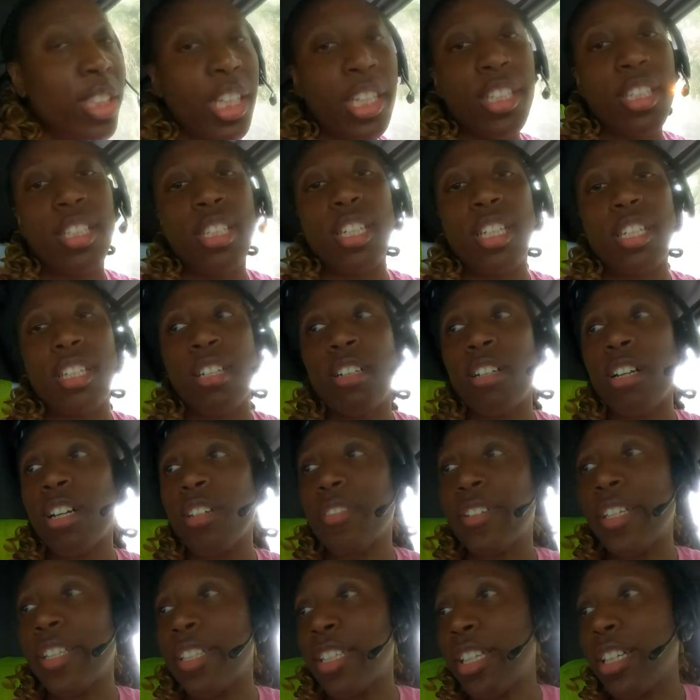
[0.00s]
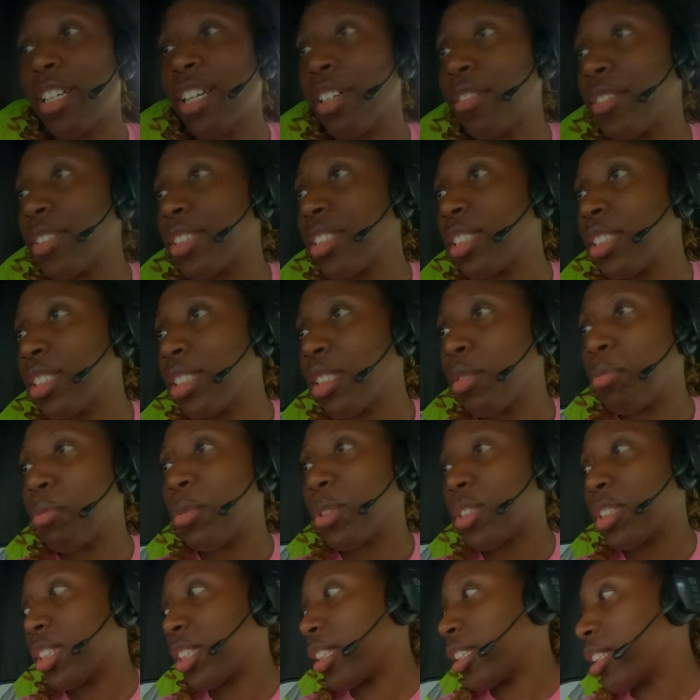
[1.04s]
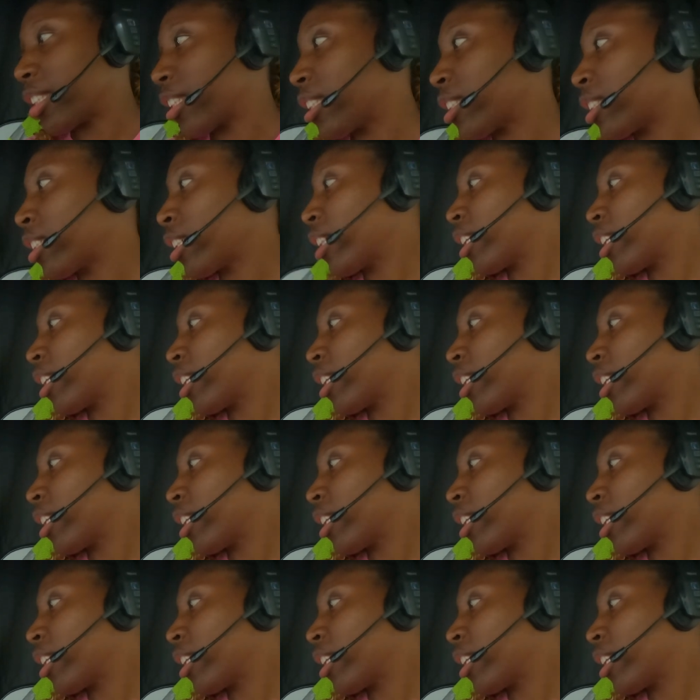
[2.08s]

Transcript: taking another call right now. Obviously something more serious.